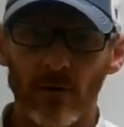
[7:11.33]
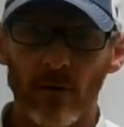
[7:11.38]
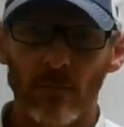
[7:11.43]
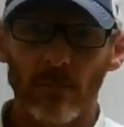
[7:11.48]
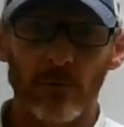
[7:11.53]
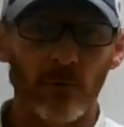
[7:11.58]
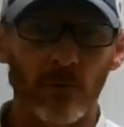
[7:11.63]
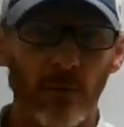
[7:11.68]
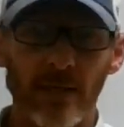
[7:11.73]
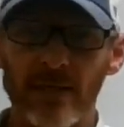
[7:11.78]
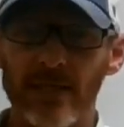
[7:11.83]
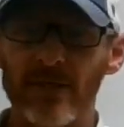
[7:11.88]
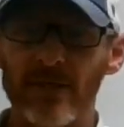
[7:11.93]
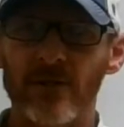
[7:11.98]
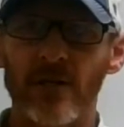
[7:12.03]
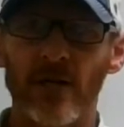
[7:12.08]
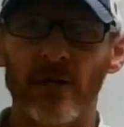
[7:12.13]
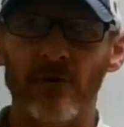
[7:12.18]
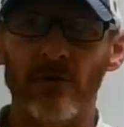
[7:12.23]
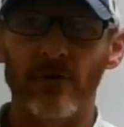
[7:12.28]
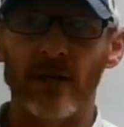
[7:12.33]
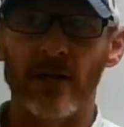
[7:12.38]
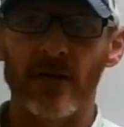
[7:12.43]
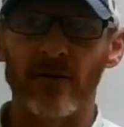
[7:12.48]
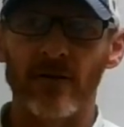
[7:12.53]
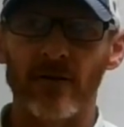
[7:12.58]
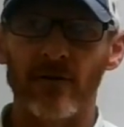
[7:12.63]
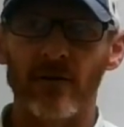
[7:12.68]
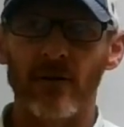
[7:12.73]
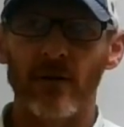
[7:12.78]
between these
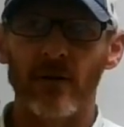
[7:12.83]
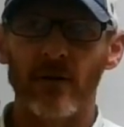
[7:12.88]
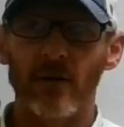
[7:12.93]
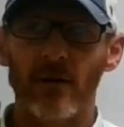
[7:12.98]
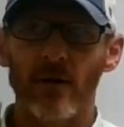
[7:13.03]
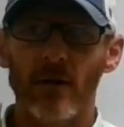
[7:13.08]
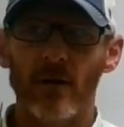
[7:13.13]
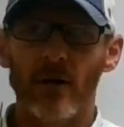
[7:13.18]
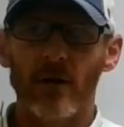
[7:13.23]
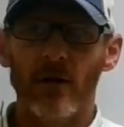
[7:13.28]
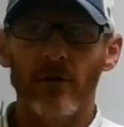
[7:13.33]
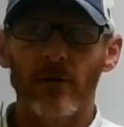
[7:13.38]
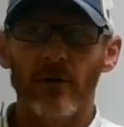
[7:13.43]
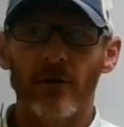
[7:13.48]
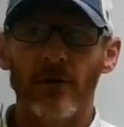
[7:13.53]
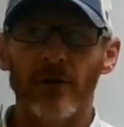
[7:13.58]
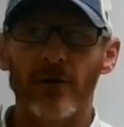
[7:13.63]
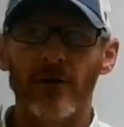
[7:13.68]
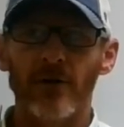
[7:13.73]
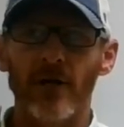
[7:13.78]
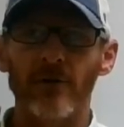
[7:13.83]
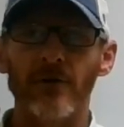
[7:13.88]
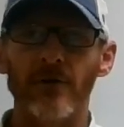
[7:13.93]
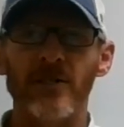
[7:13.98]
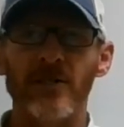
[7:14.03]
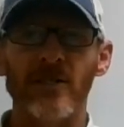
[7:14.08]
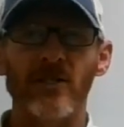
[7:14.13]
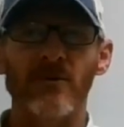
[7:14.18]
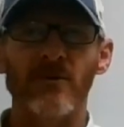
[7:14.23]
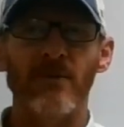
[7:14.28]
countries, the countries can
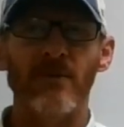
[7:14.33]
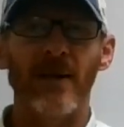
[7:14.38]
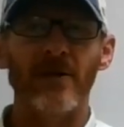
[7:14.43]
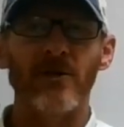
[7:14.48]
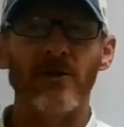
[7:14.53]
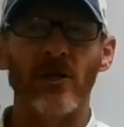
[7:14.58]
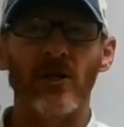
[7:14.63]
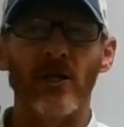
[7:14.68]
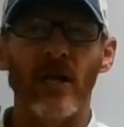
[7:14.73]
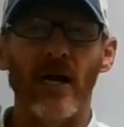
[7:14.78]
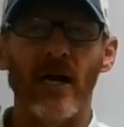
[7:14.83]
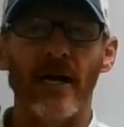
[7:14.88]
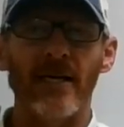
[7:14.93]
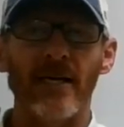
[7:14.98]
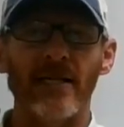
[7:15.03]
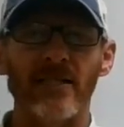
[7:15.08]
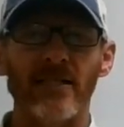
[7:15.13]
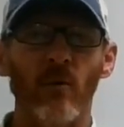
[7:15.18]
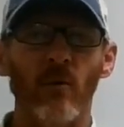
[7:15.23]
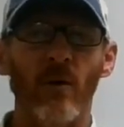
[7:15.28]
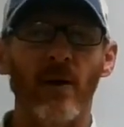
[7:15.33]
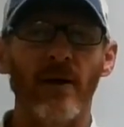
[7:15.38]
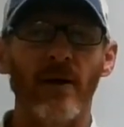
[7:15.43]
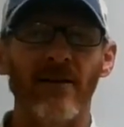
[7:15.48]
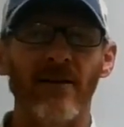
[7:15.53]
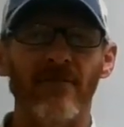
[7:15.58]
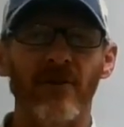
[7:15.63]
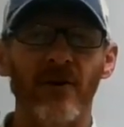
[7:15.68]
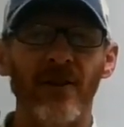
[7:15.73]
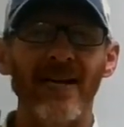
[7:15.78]
specialize in whatever
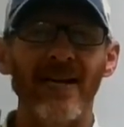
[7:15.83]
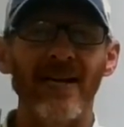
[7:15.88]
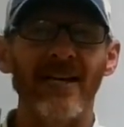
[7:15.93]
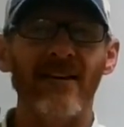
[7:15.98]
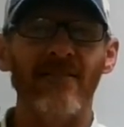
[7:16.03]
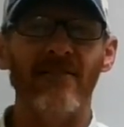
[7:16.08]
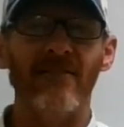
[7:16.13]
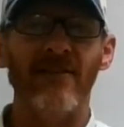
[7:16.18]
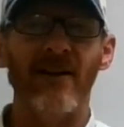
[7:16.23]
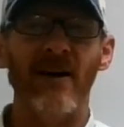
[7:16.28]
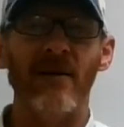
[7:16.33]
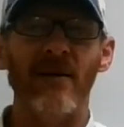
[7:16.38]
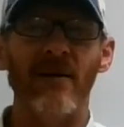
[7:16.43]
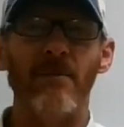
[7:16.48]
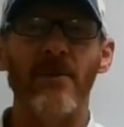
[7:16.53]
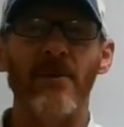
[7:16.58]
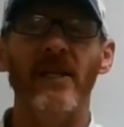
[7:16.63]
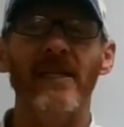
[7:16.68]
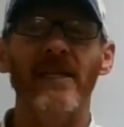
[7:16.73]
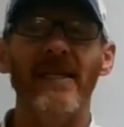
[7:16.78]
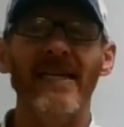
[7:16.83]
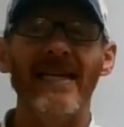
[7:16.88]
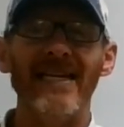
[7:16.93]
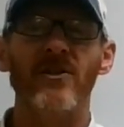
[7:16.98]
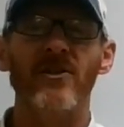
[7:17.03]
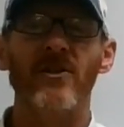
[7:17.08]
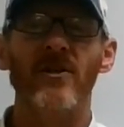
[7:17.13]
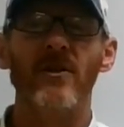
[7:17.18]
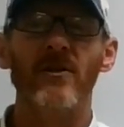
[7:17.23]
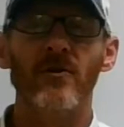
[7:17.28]
they give up the least
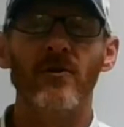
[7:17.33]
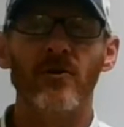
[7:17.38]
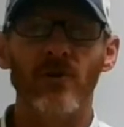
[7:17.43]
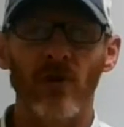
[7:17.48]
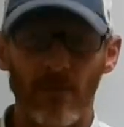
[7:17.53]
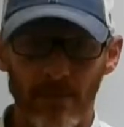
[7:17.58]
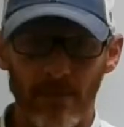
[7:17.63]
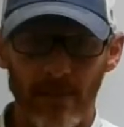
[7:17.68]
to make.